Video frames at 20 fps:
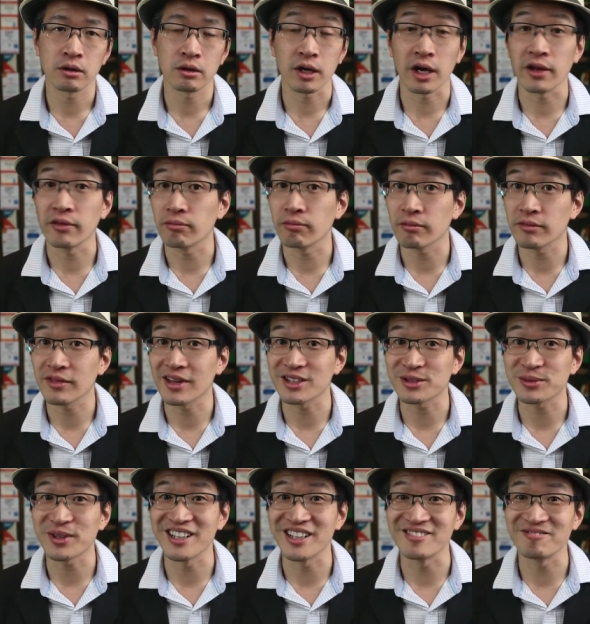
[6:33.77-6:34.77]
And guess
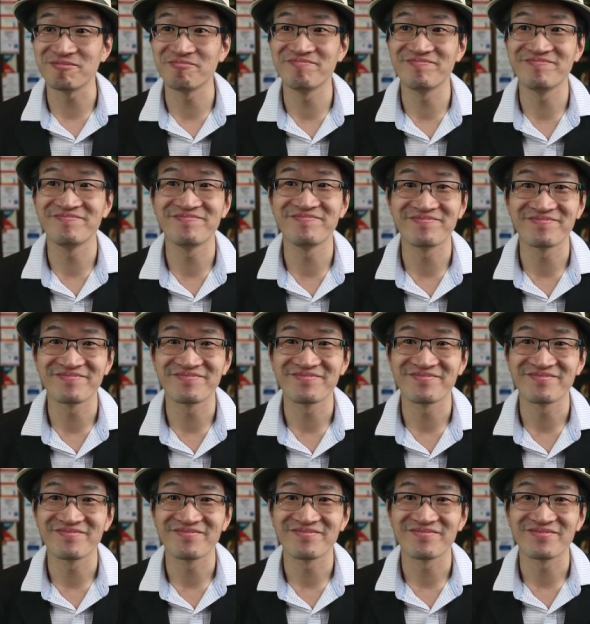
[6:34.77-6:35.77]
what?
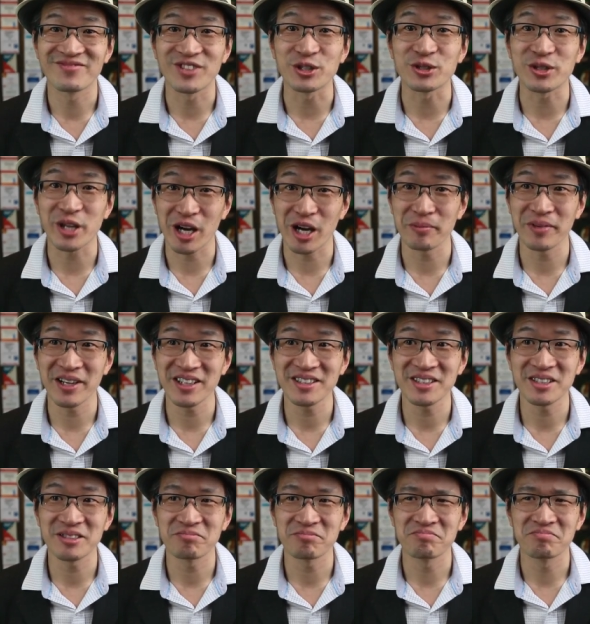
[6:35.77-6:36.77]
Those
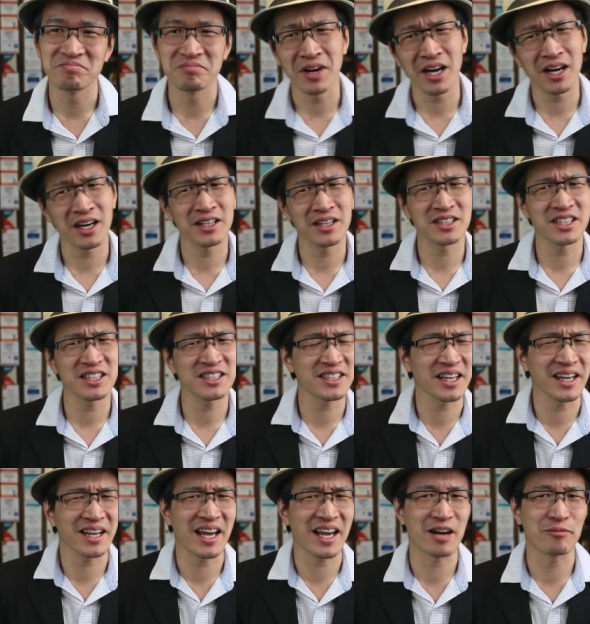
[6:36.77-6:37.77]
comments, ah, this
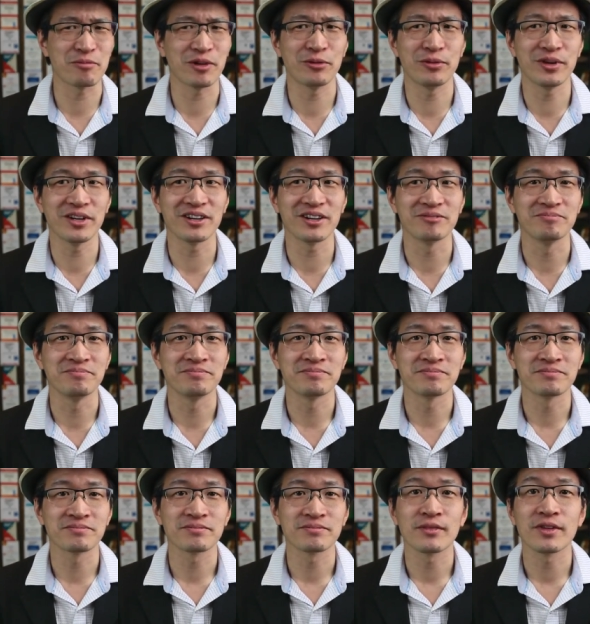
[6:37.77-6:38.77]
thing can't be real.
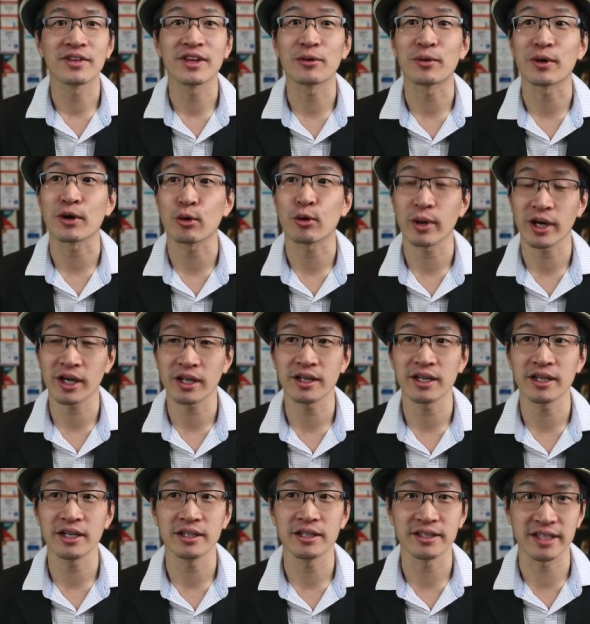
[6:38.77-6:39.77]
They were
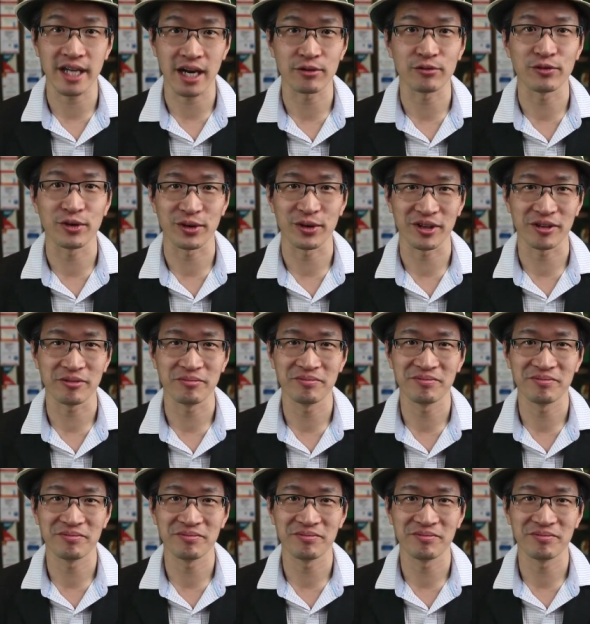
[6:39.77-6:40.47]
quickly downvoted.